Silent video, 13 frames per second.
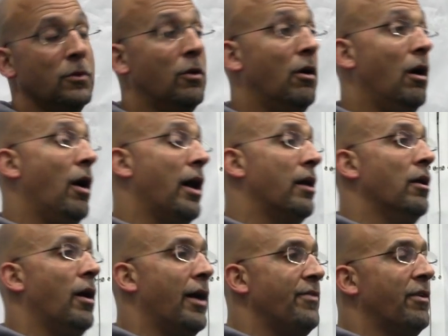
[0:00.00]
Oh, I don't
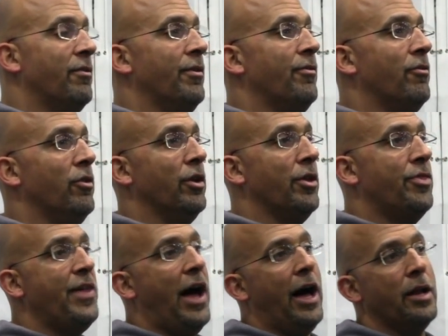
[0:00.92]
know. I've never even really
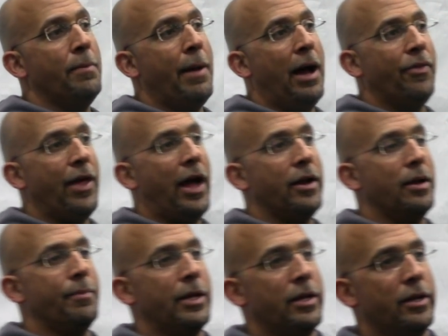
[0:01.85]
thought about that.
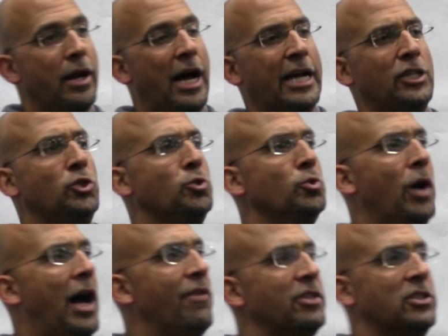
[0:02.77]
I mean, in high school,
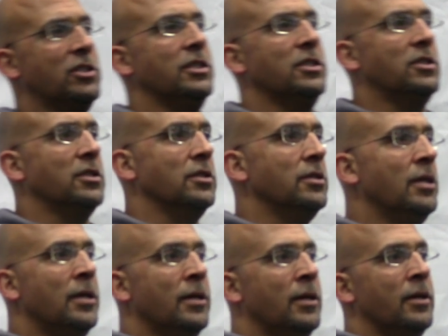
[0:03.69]
obviously, it's a
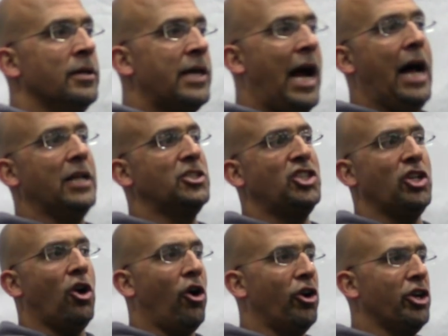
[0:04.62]

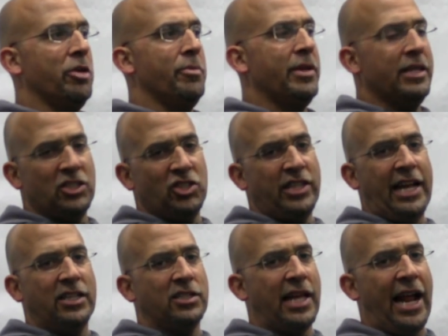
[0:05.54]
constant argument the
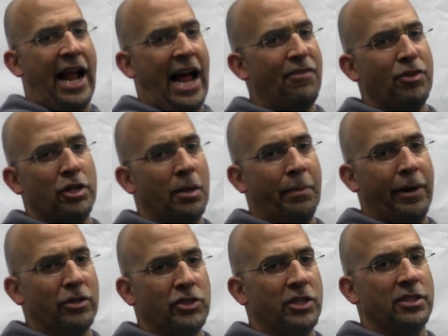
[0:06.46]
states that have it
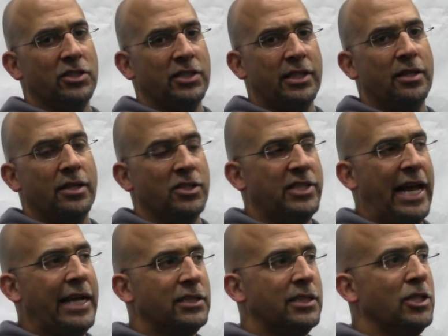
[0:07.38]
compared to the, the
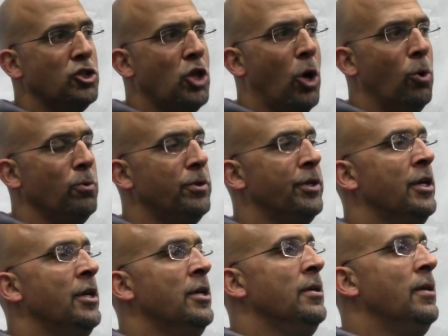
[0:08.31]
states that don't.
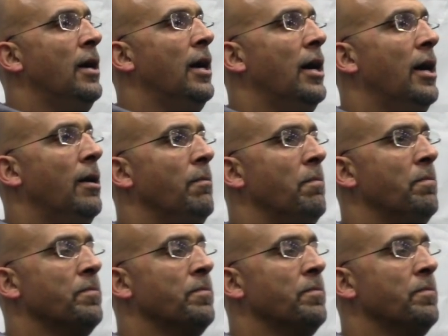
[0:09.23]
Um,